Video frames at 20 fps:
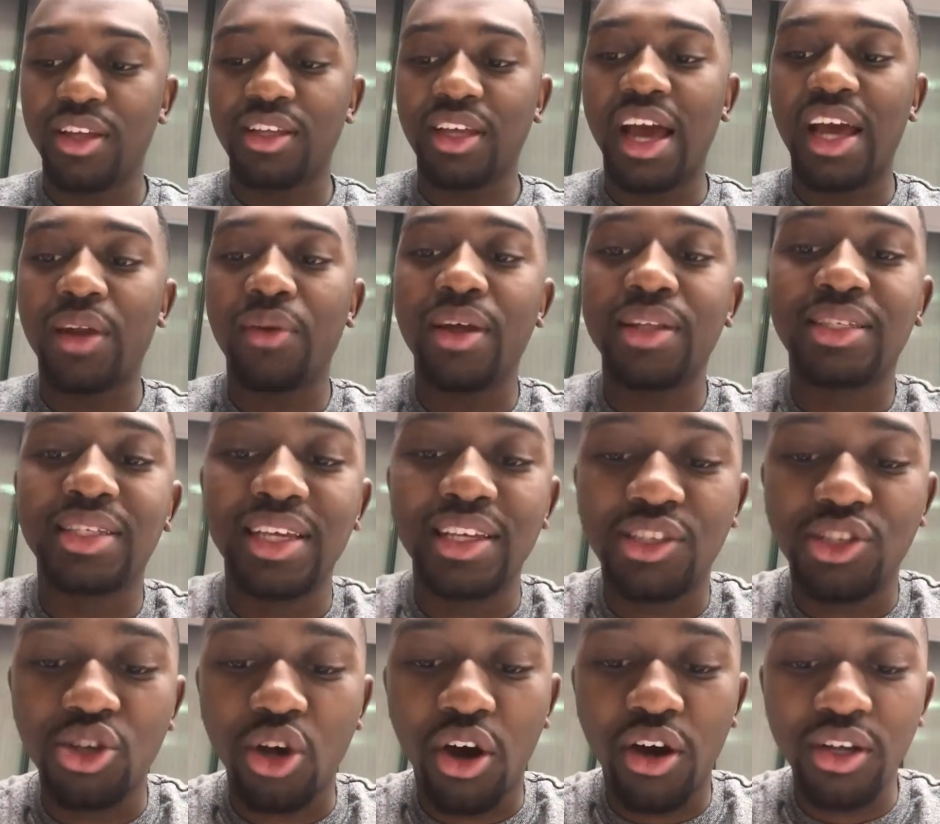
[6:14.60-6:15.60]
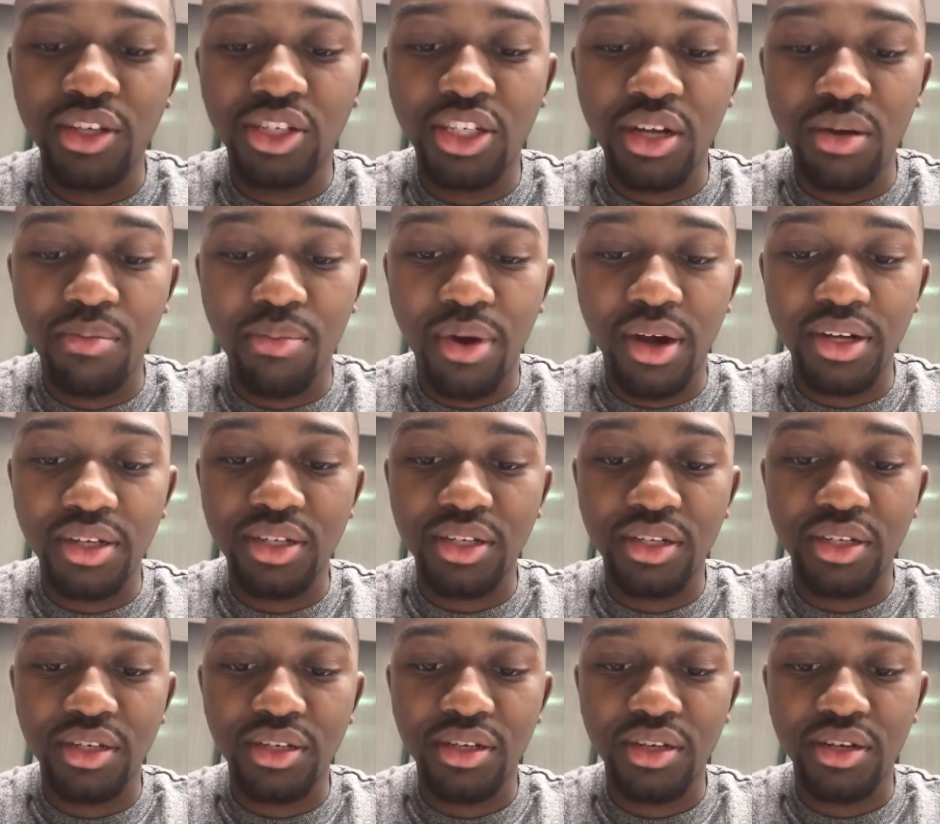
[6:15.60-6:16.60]
I know it says charge it,
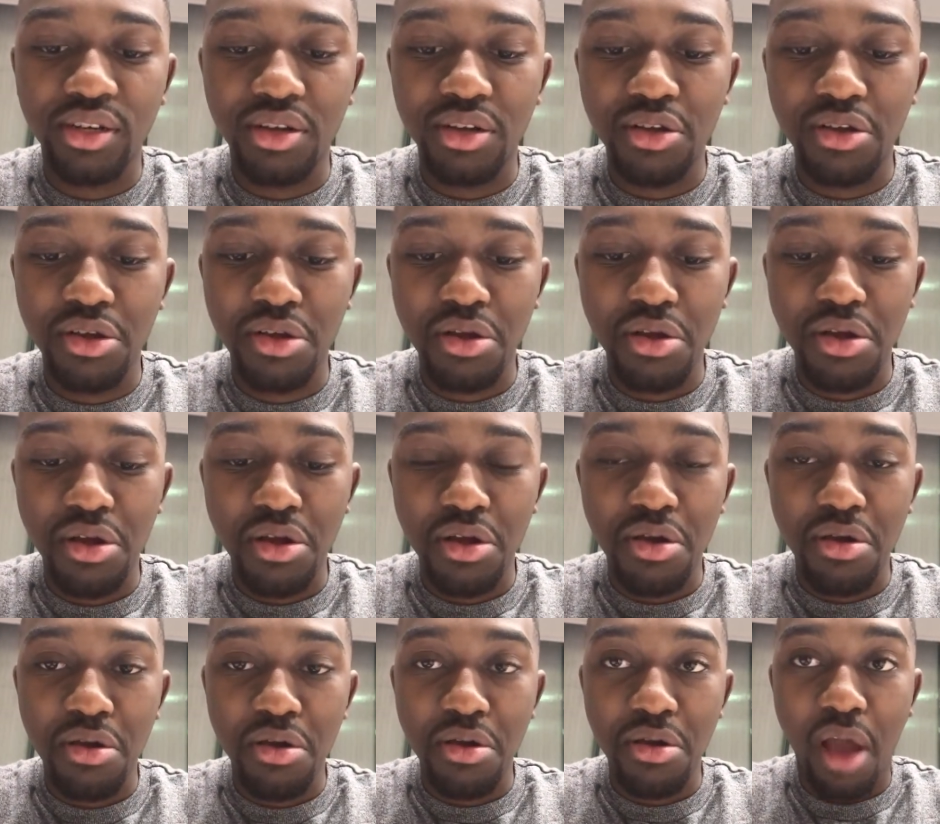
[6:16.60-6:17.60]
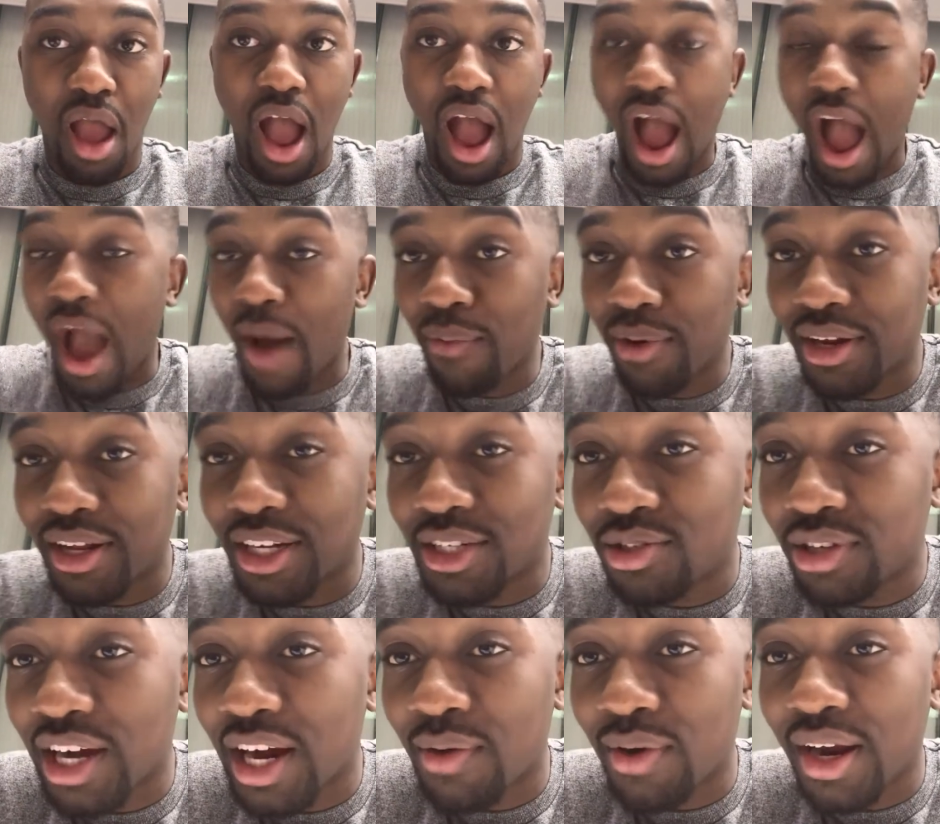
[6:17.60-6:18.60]
but I want to
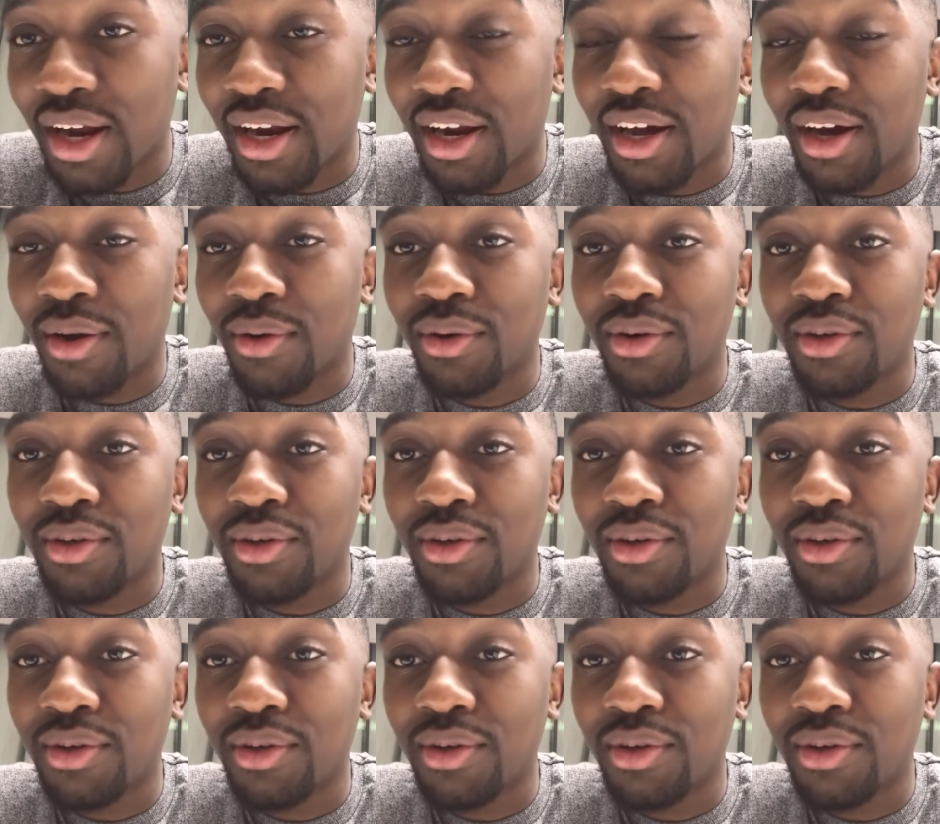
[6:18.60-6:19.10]
try it right now.